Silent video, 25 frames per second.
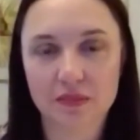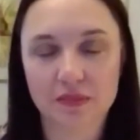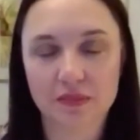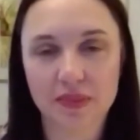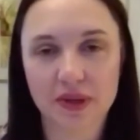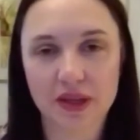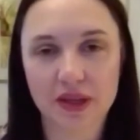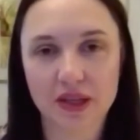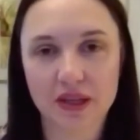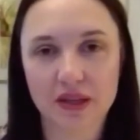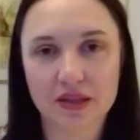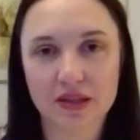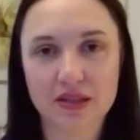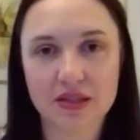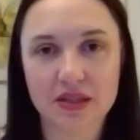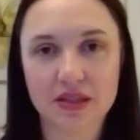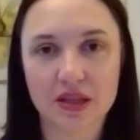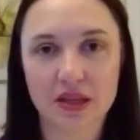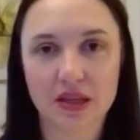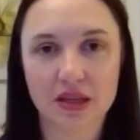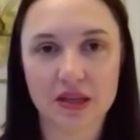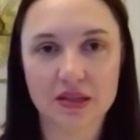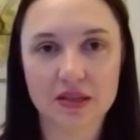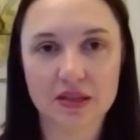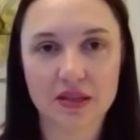because
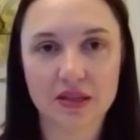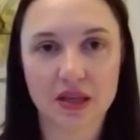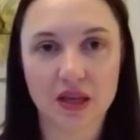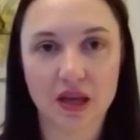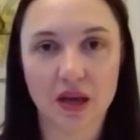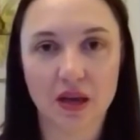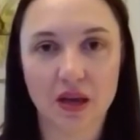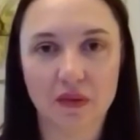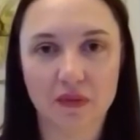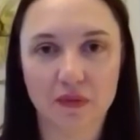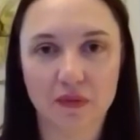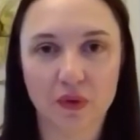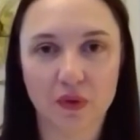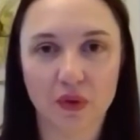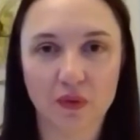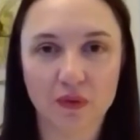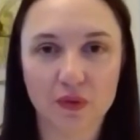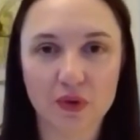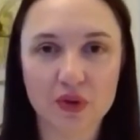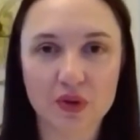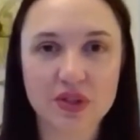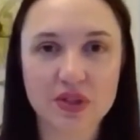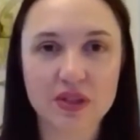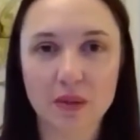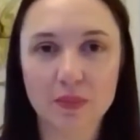it's
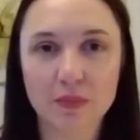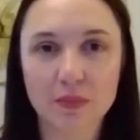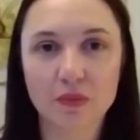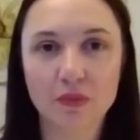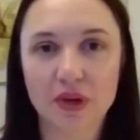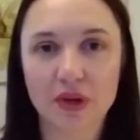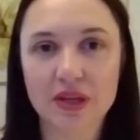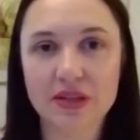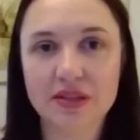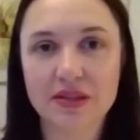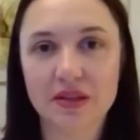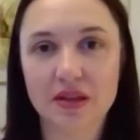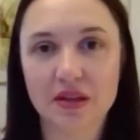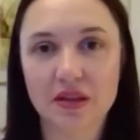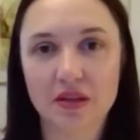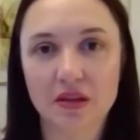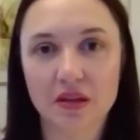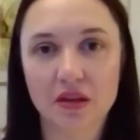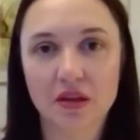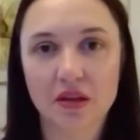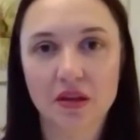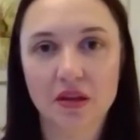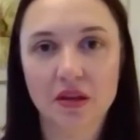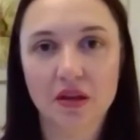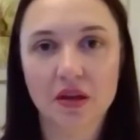for some
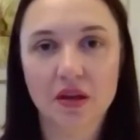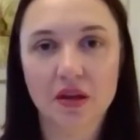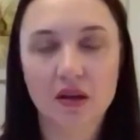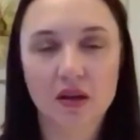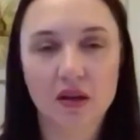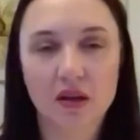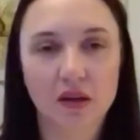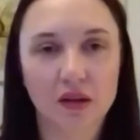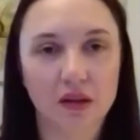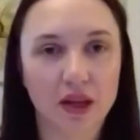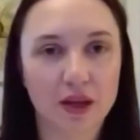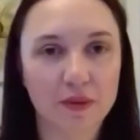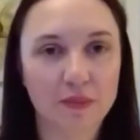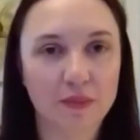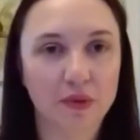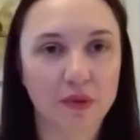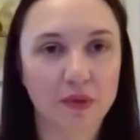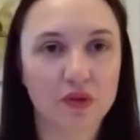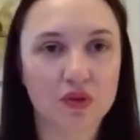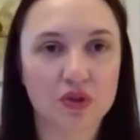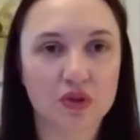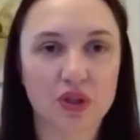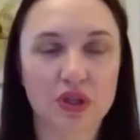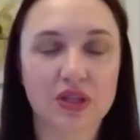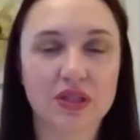reason light
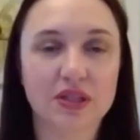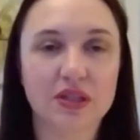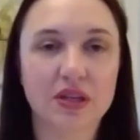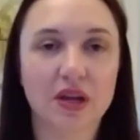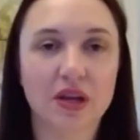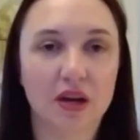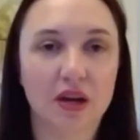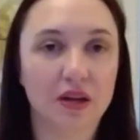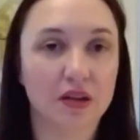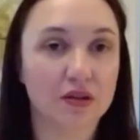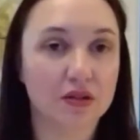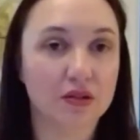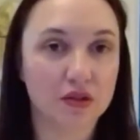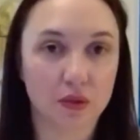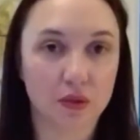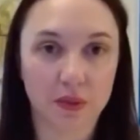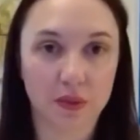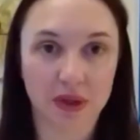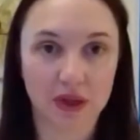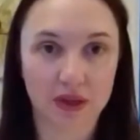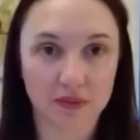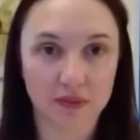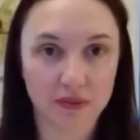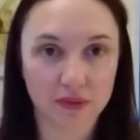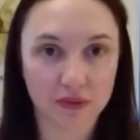pollution is not
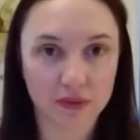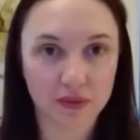intuitive.